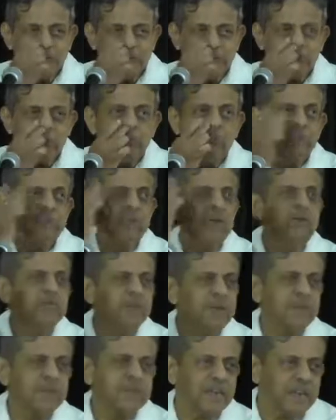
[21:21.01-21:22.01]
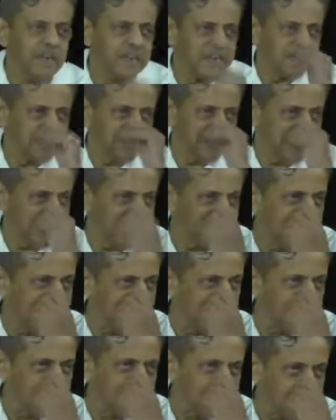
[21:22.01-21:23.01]
Therefore, we have a big challenge in
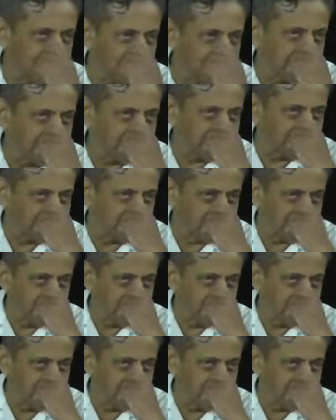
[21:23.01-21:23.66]
dealing with emotion.